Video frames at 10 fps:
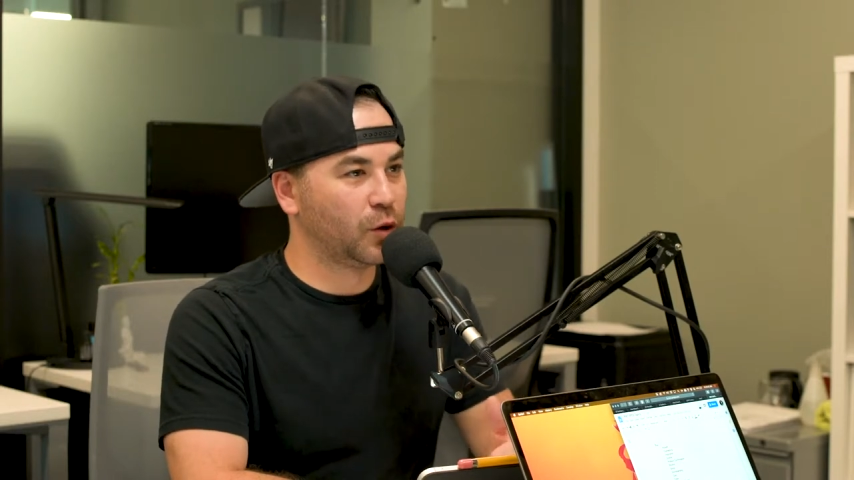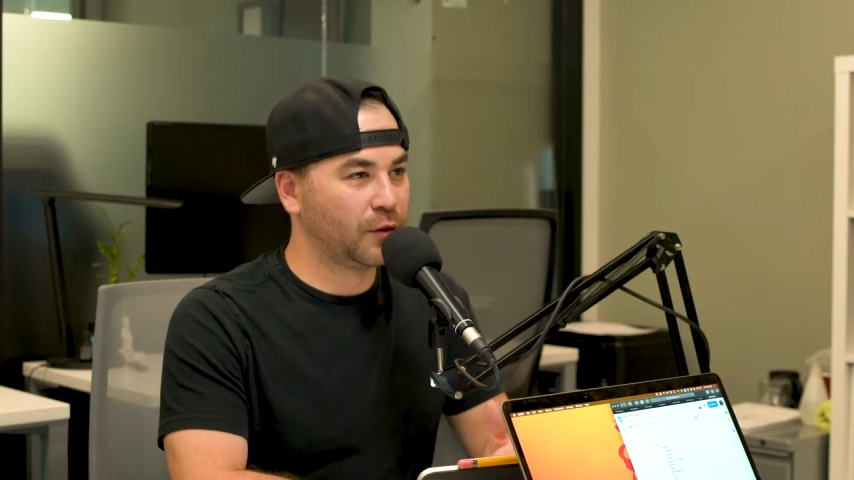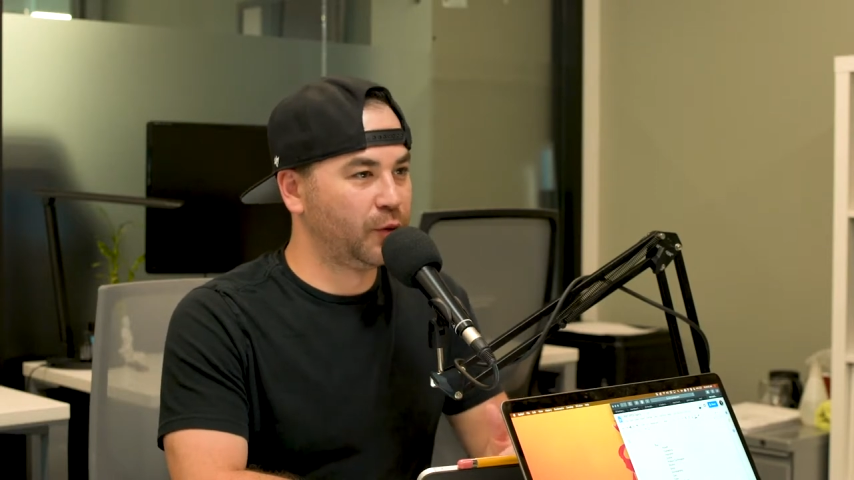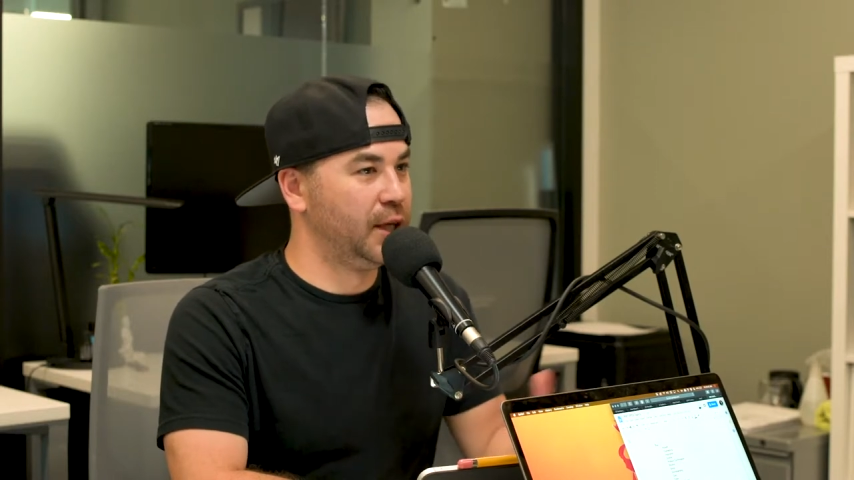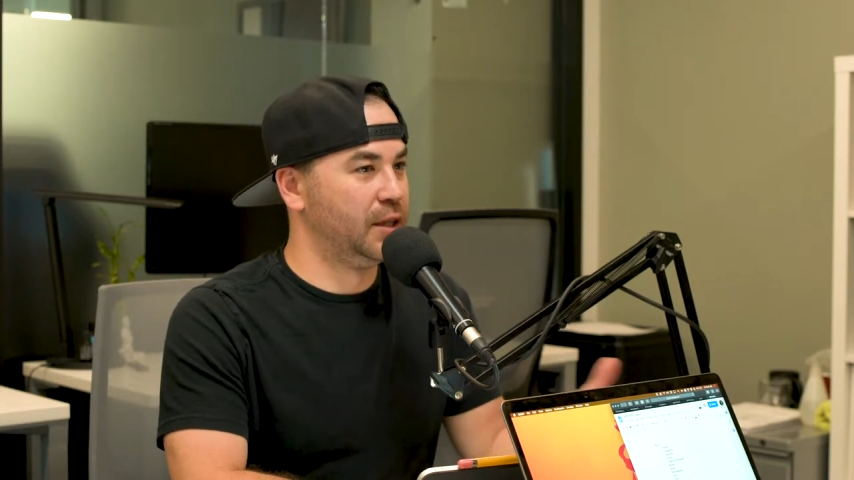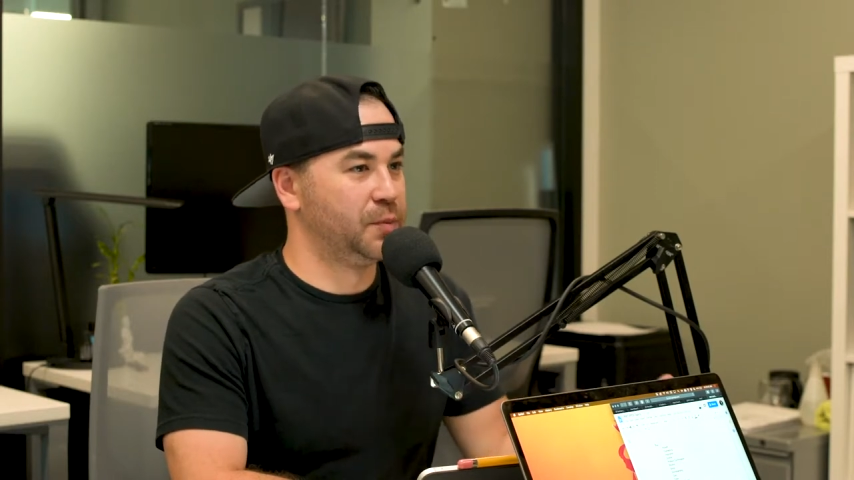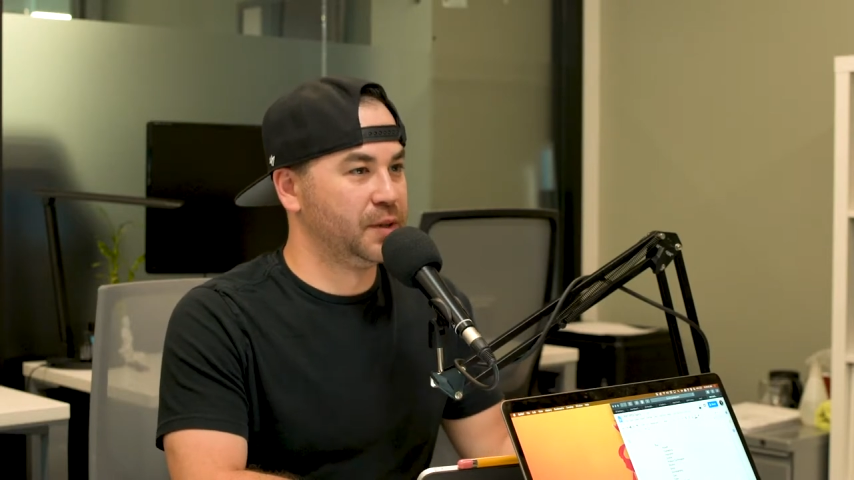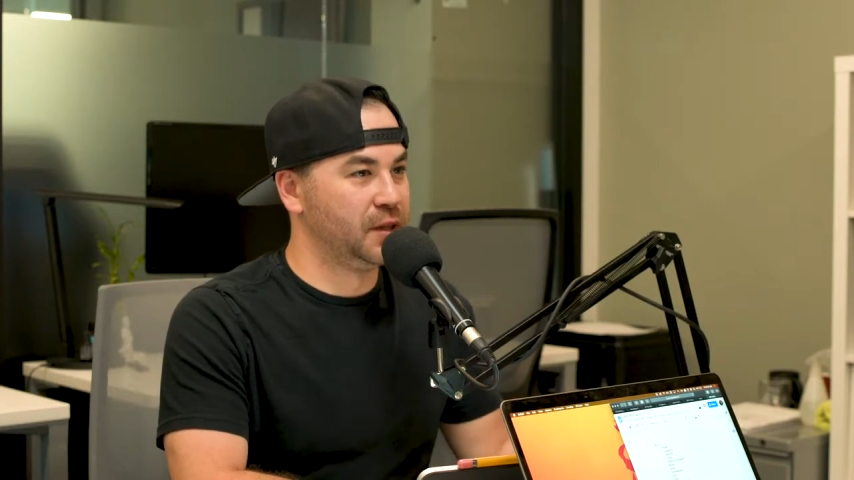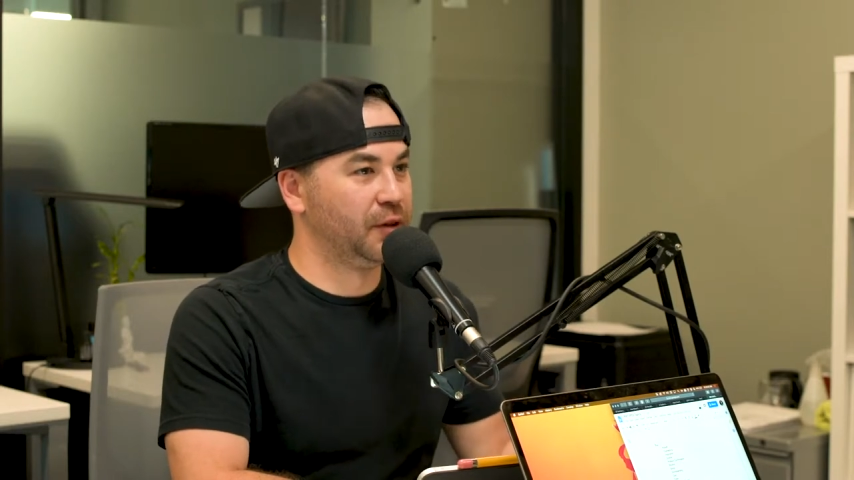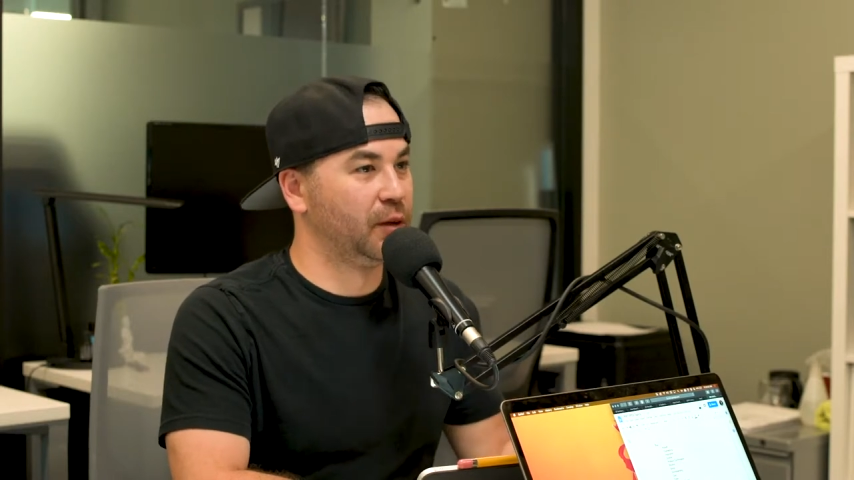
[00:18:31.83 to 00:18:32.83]
or if we need a
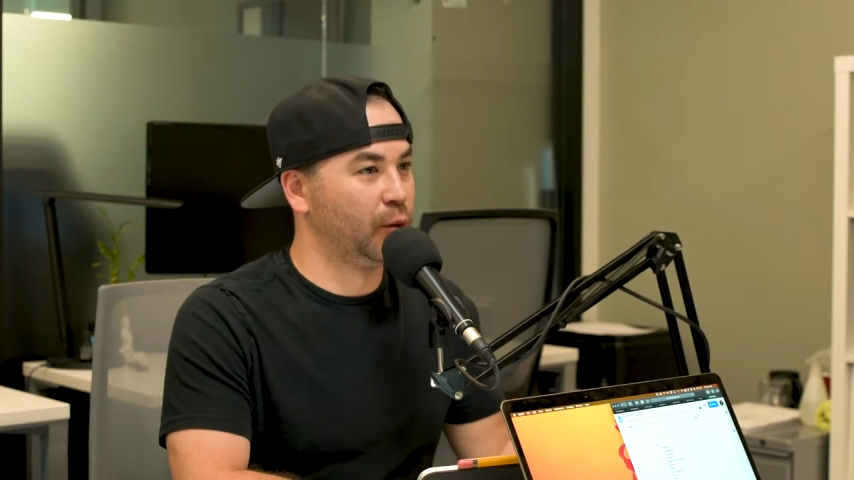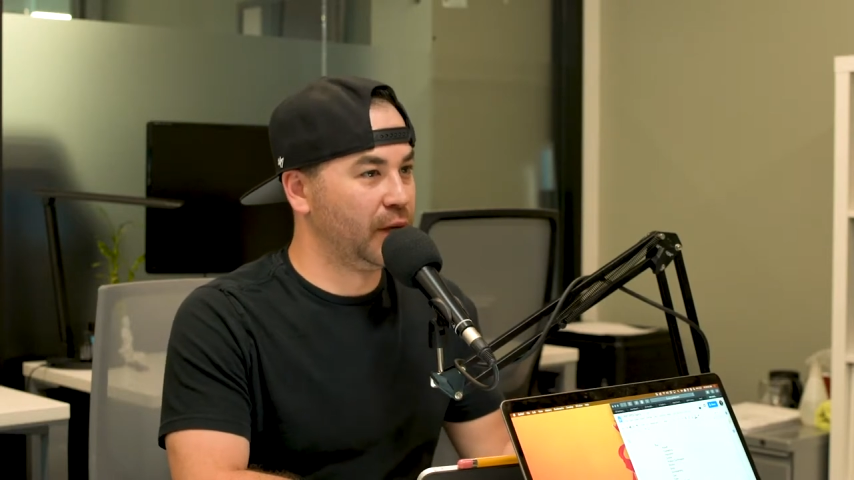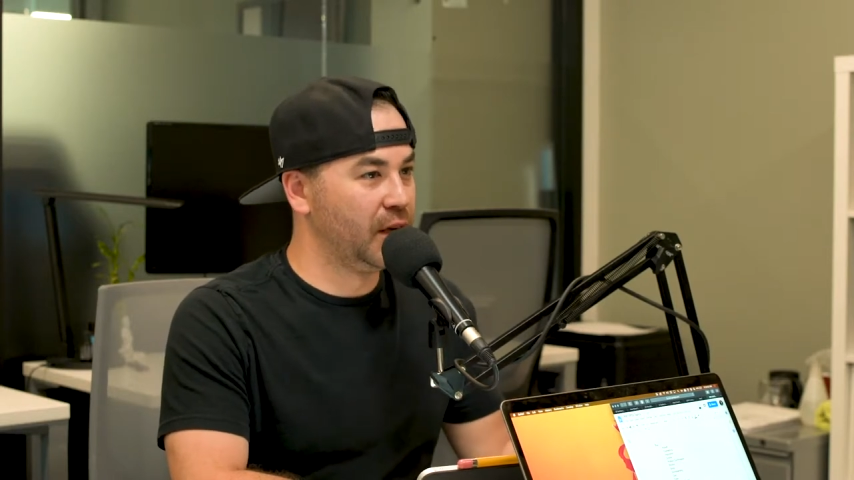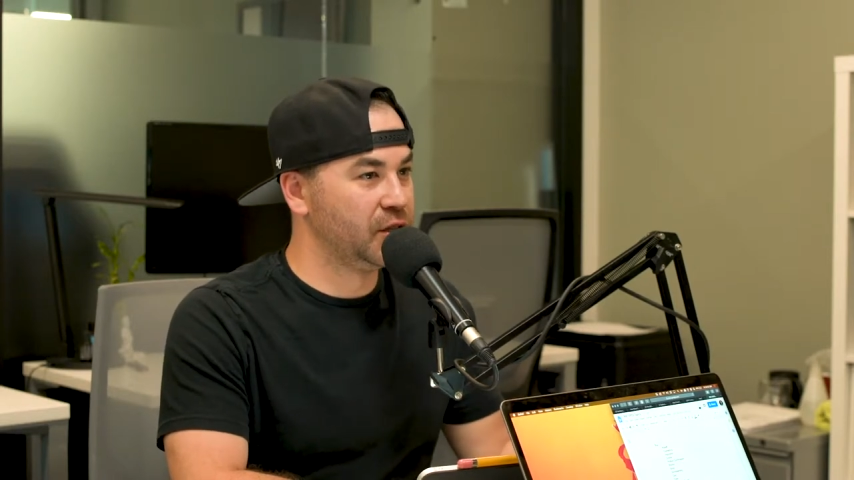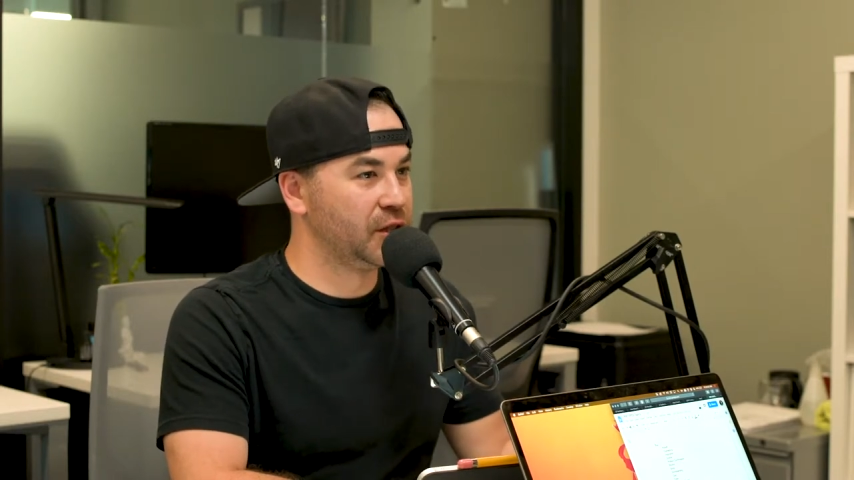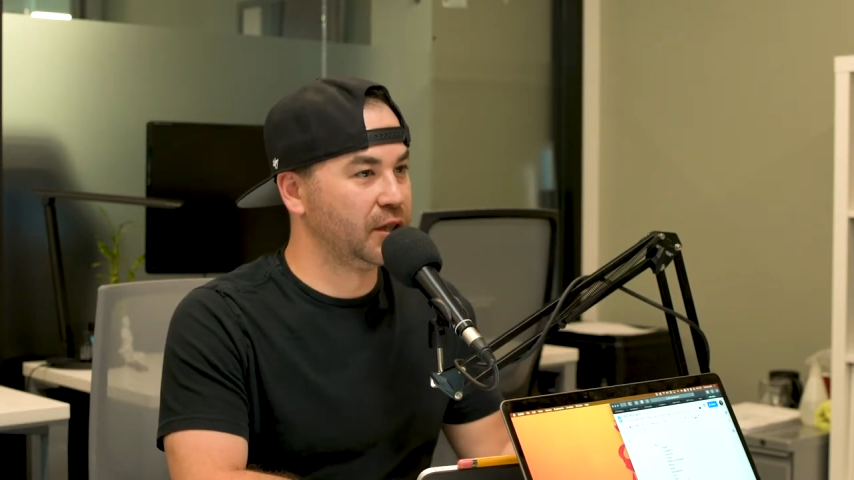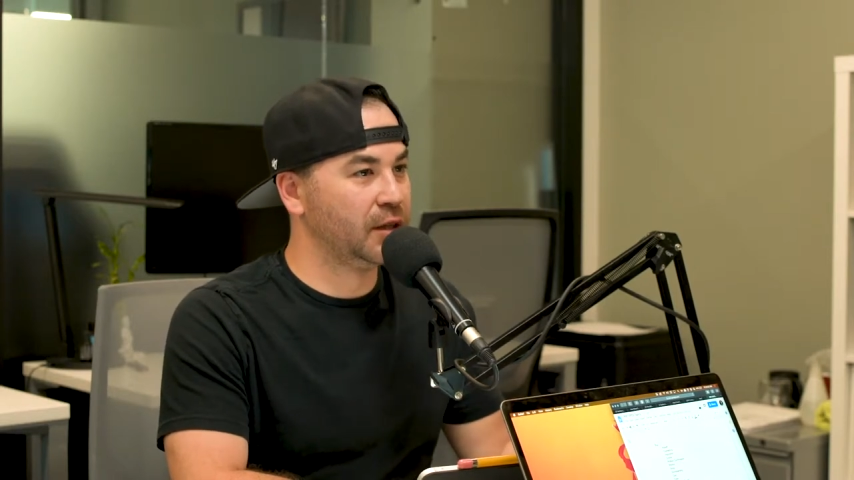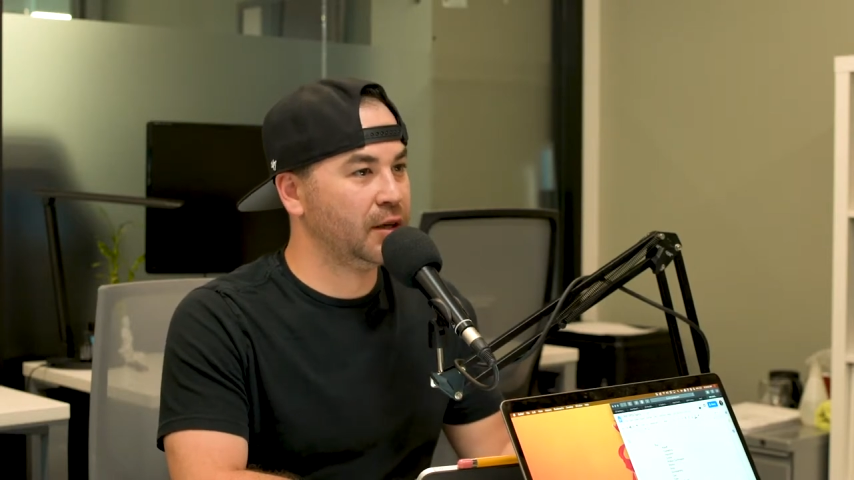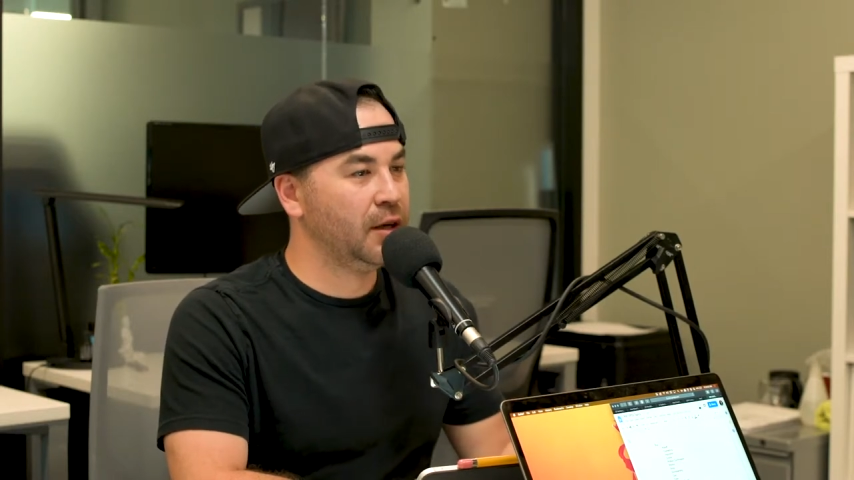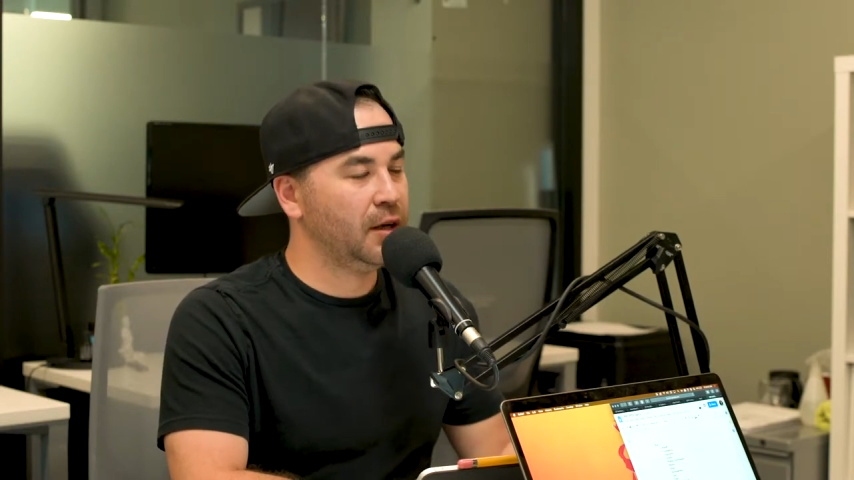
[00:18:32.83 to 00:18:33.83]
specific
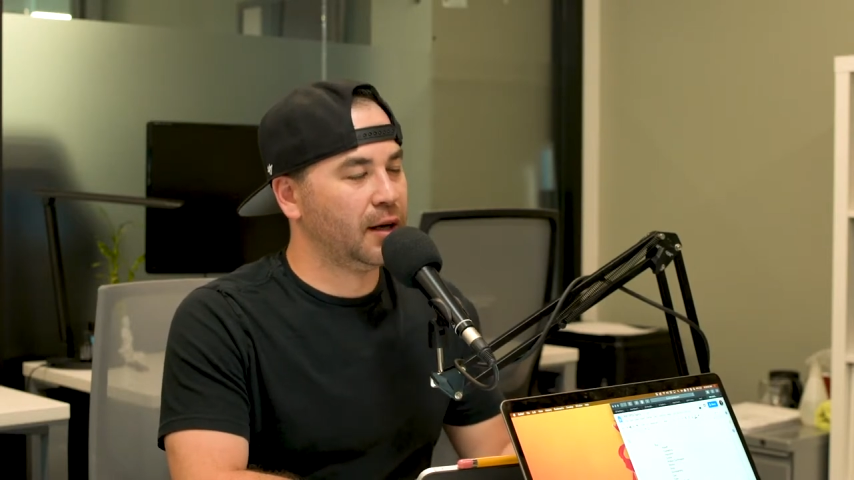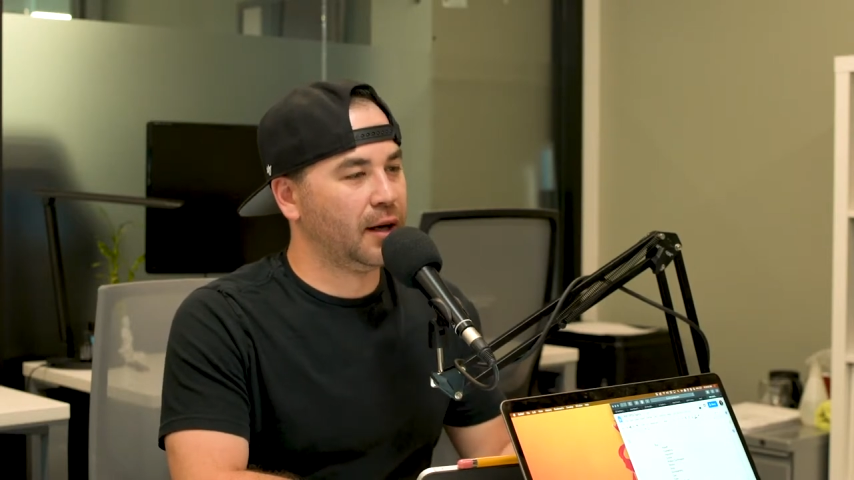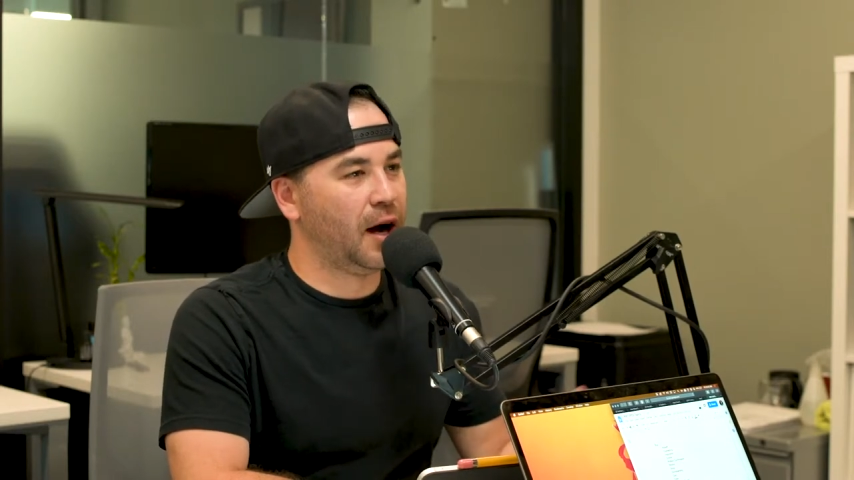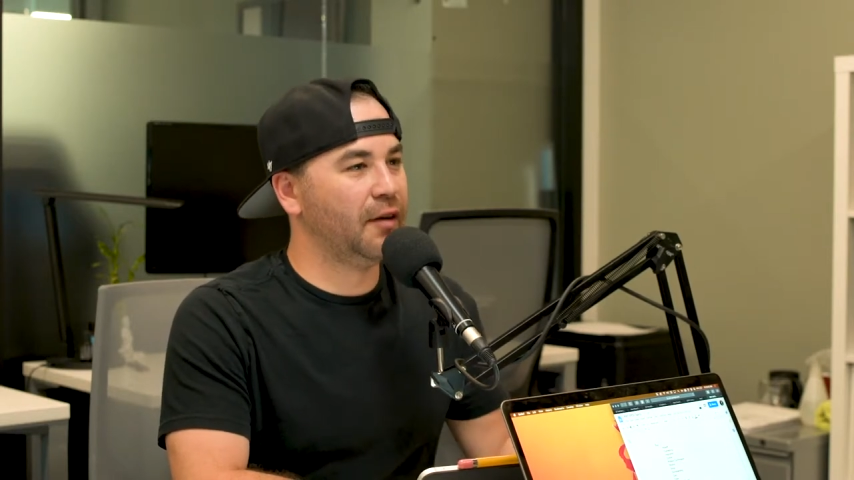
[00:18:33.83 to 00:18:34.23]
location uh,